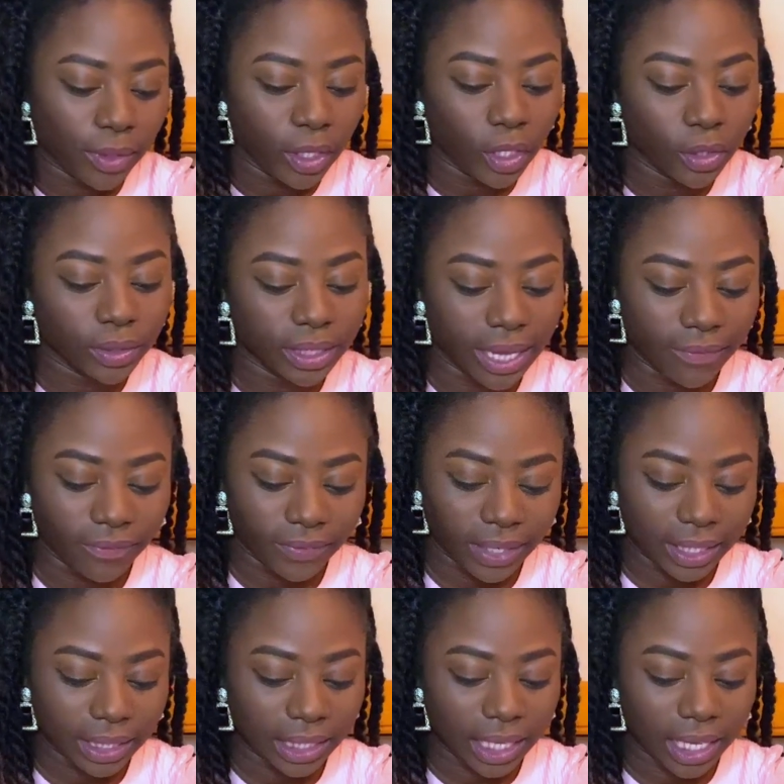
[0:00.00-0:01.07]
you
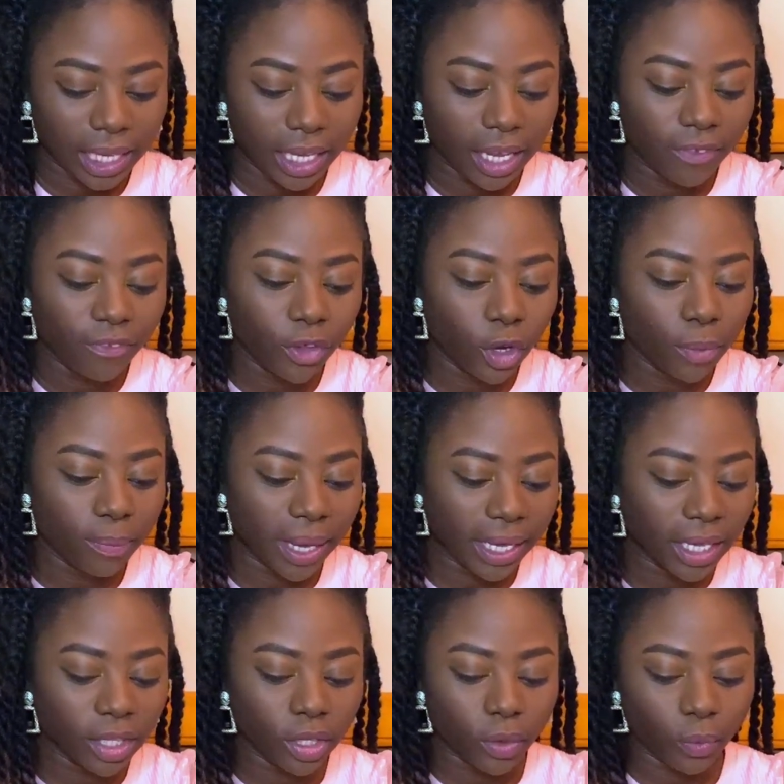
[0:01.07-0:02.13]
definitely, if you're
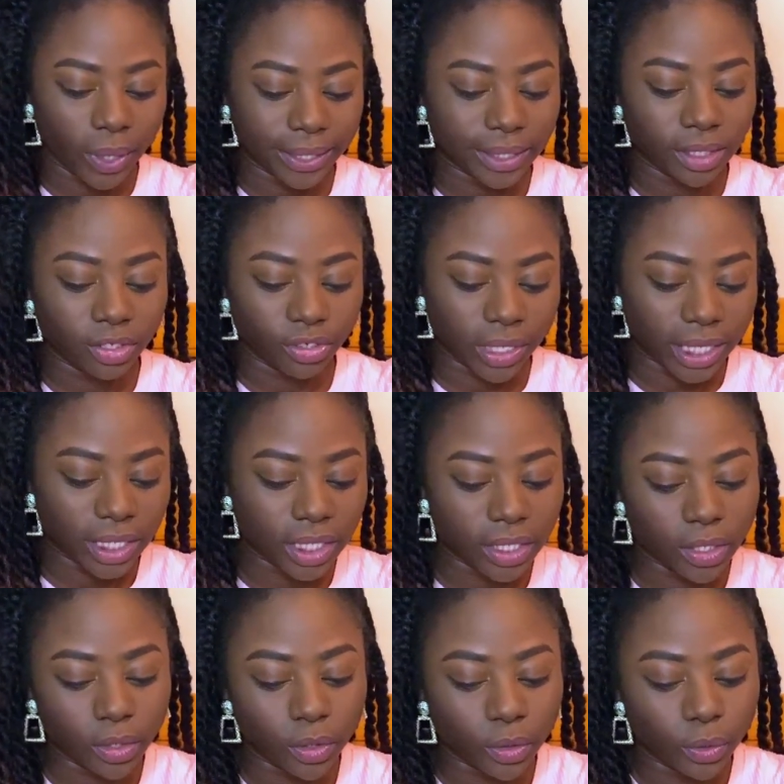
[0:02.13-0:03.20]
making your wedding dress,
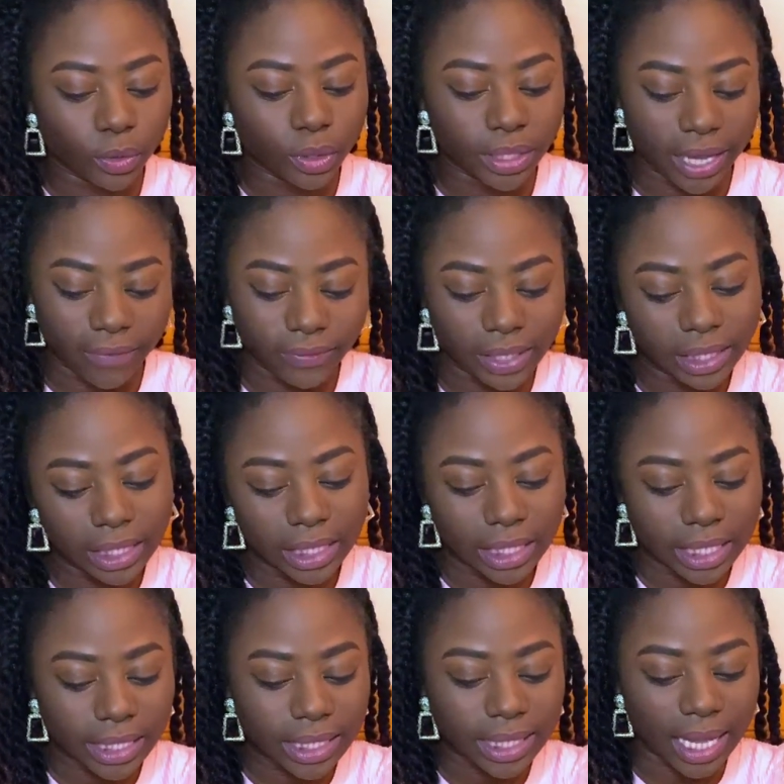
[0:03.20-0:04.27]
you definitely
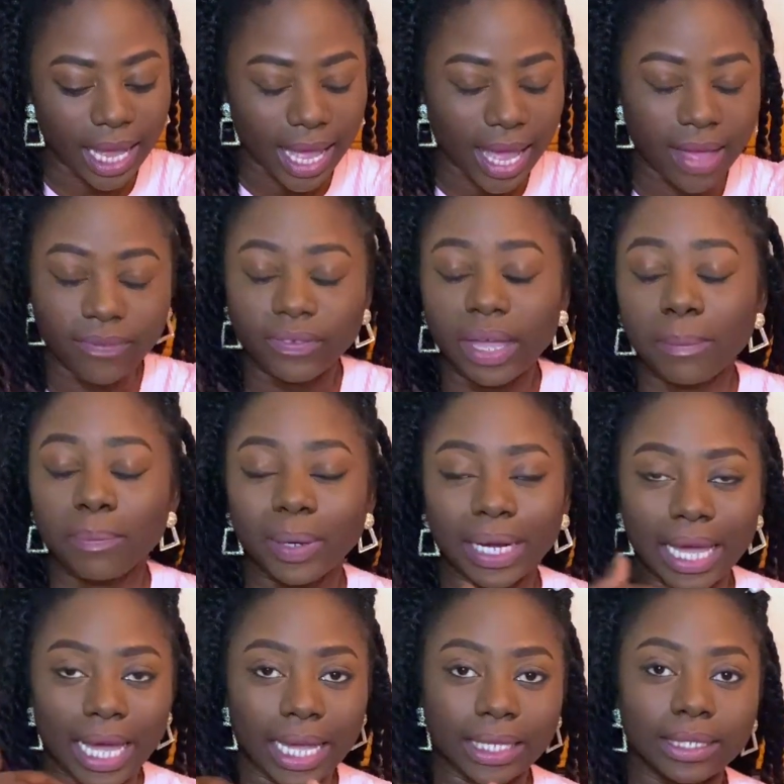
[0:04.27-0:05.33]
need to have a
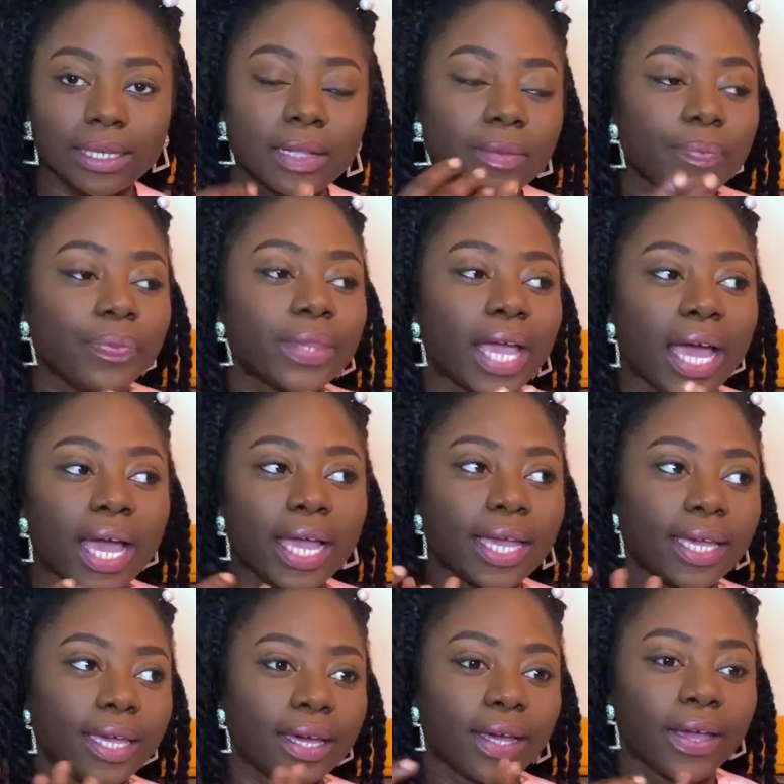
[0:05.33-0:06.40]
plan.
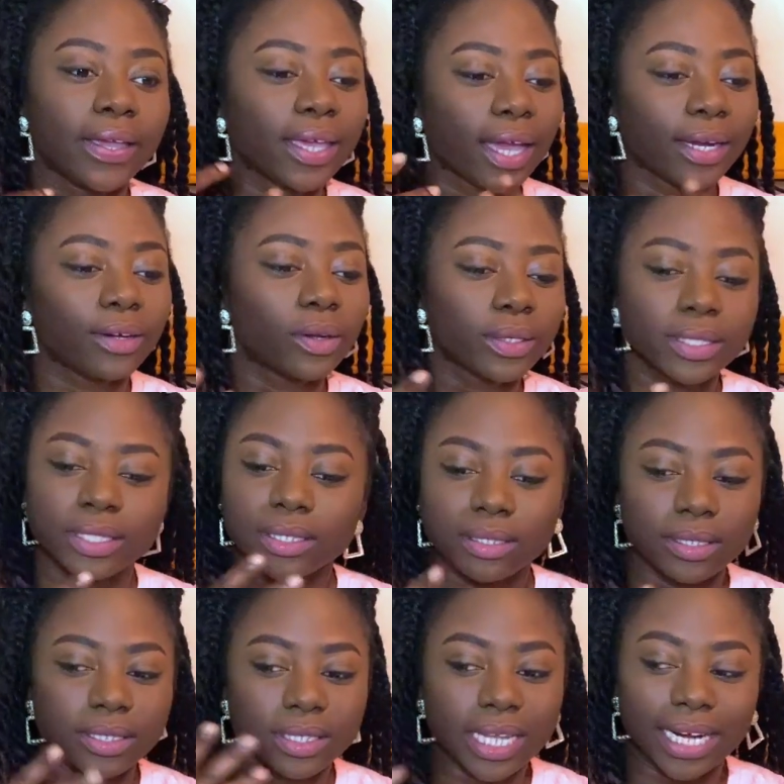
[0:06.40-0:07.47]
I cannot
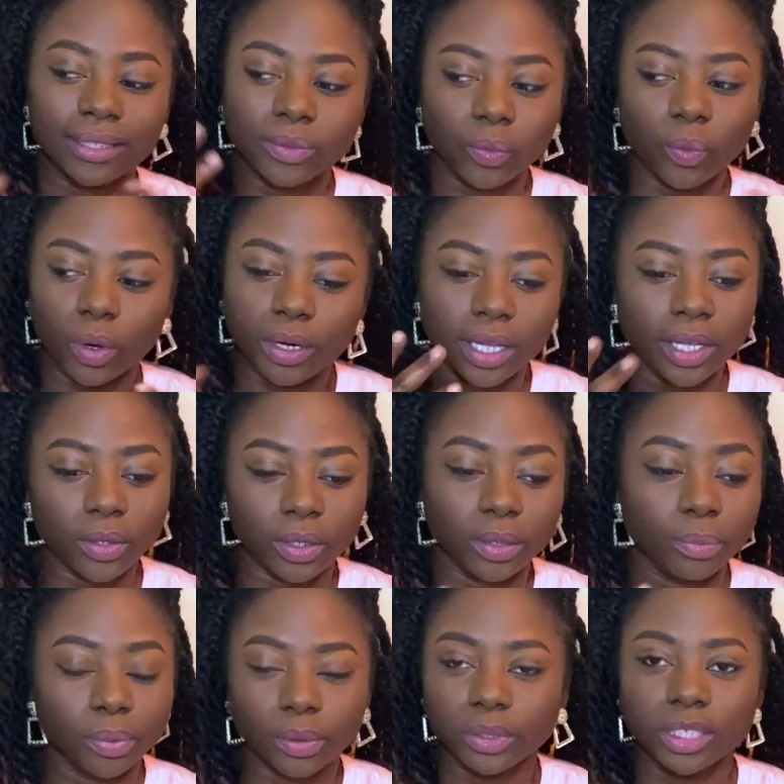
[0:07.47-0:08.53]
start working on a
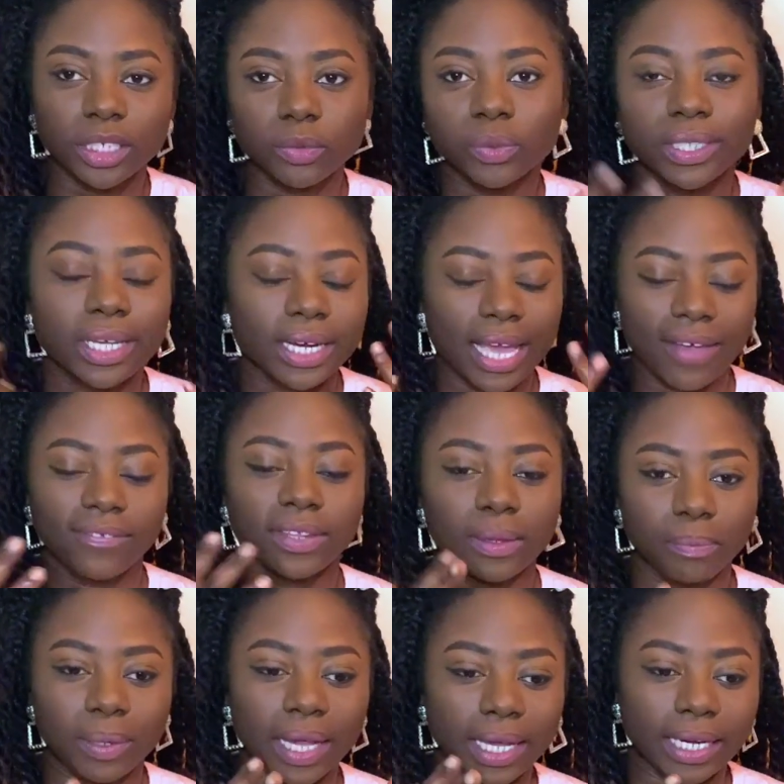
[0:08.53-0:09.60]
project without having a
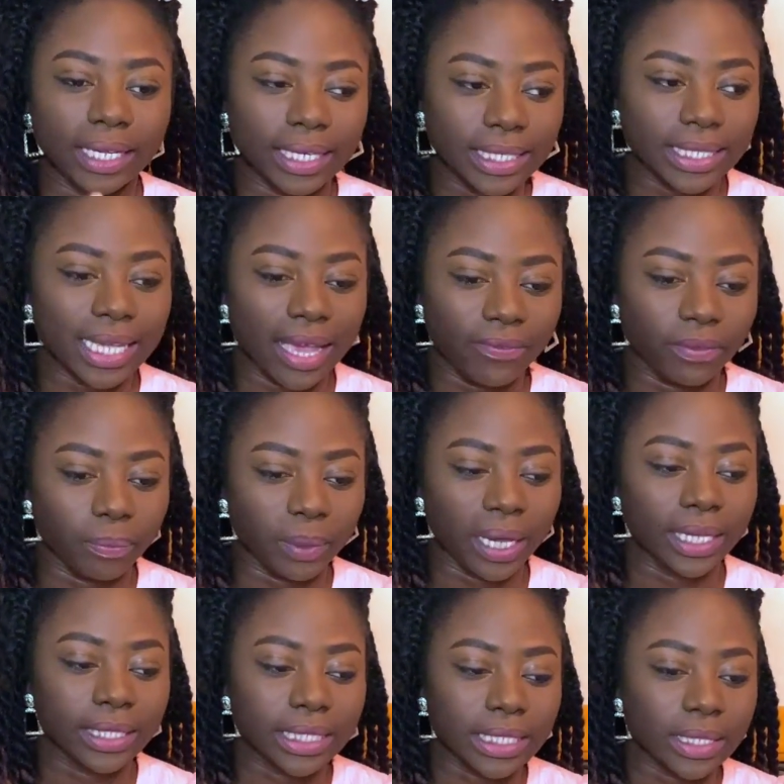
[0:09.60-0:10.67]
plan. I need to have a
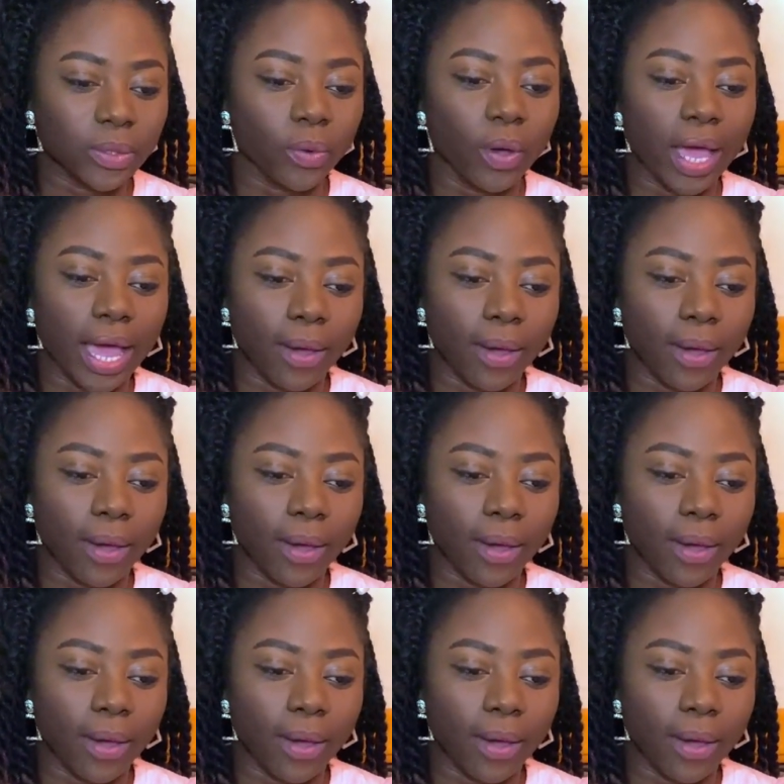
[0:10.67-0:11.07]
plan to know